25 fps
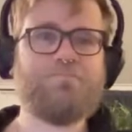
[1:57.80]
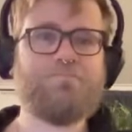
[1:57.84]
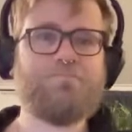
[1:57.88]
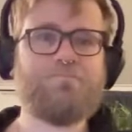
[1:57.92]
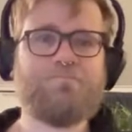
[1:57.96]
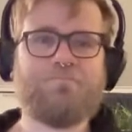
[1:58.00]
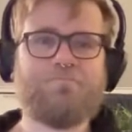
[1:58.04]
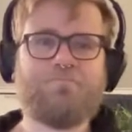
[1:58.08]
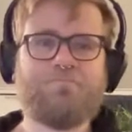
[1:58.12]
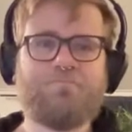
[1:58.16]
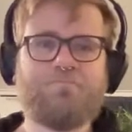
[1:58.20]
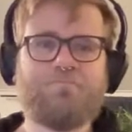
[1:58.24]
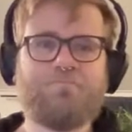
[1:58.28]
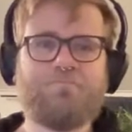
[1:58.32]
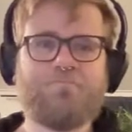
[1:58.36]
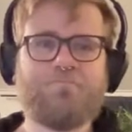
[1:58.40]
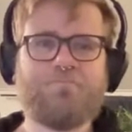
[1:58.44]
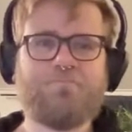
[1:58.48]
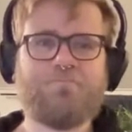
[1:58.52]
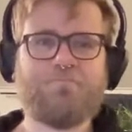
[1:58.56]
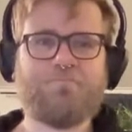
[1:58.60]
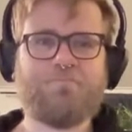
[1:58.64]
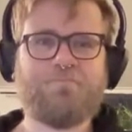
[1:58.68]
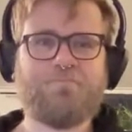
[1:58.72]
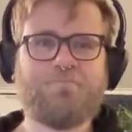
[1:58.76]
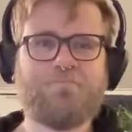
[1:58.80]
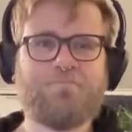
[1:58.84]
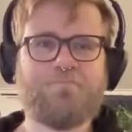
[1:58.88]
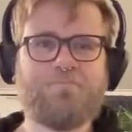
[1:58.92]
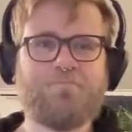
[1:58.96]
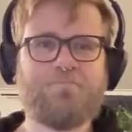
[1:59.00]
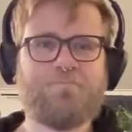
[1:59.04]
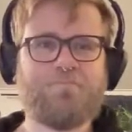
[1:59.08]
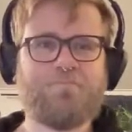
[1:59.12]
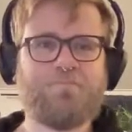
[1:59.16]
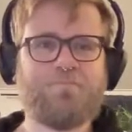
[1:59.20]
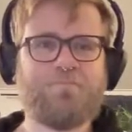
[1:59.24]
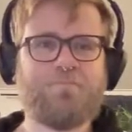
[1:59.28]

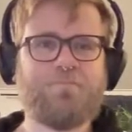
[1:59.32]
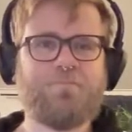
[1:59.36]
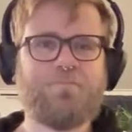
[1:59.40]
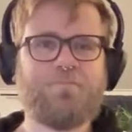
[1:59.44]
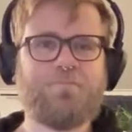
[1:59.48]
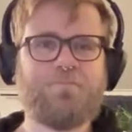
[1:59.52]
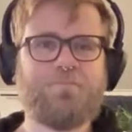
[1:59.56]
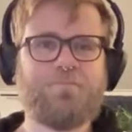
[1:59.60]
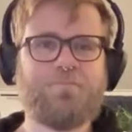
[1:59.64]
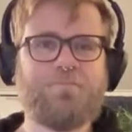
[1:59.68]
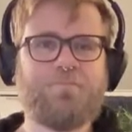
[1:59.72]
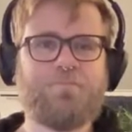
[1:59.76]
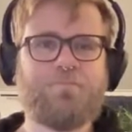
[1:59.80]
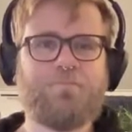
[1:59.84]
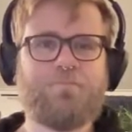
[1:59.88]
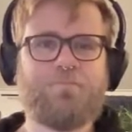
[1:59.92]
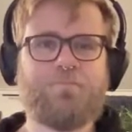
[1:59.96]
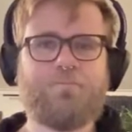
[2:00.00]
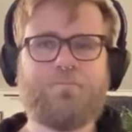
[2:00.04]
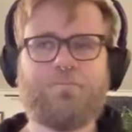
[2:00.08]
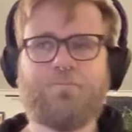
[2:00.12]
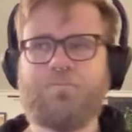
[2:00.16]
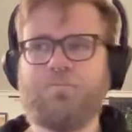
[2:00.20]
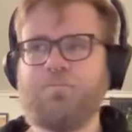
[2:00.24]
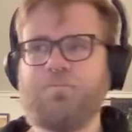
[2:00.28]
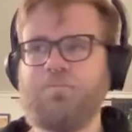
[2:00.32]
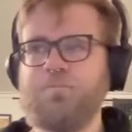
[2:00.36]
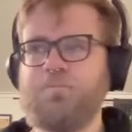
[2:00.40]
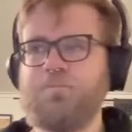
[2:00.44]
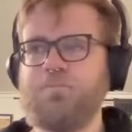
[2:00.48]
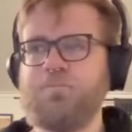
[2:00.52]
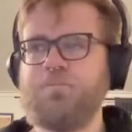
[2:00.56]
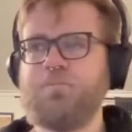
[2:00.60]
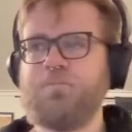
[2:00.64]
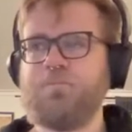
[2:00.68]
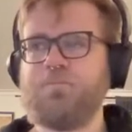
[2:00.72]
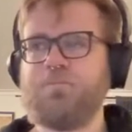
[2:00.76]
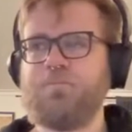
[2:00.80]

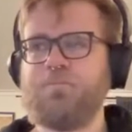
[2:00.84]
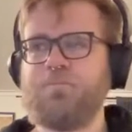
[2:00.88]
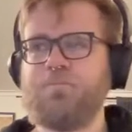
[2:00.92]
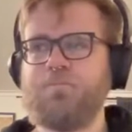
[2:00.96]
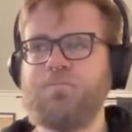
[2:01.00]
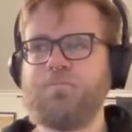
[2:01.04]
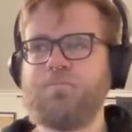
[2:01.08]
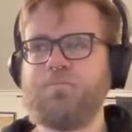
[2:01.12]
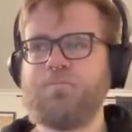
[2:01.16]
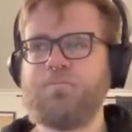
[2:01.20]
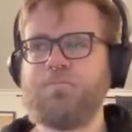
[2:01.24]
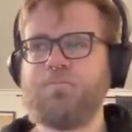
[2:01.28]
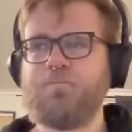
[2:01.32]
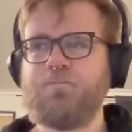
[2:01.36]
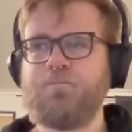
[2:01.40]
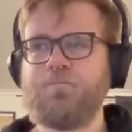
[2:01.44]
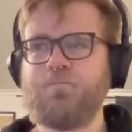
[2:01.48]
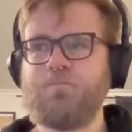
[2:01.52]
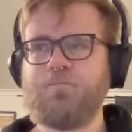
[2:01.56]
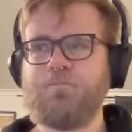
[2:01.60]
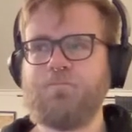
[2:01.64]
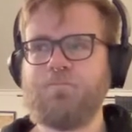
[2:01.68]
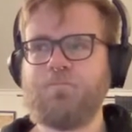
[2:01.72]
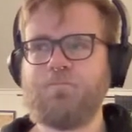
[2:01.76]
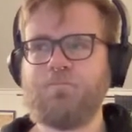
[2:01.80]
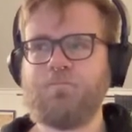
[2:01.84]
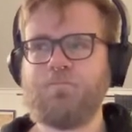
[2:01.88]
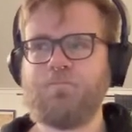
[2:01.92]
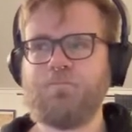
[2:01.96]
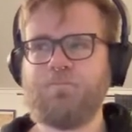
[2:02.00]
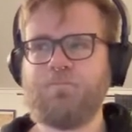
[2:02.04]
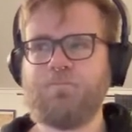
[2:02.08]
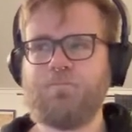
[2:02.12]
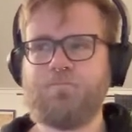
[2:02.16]
[no speech]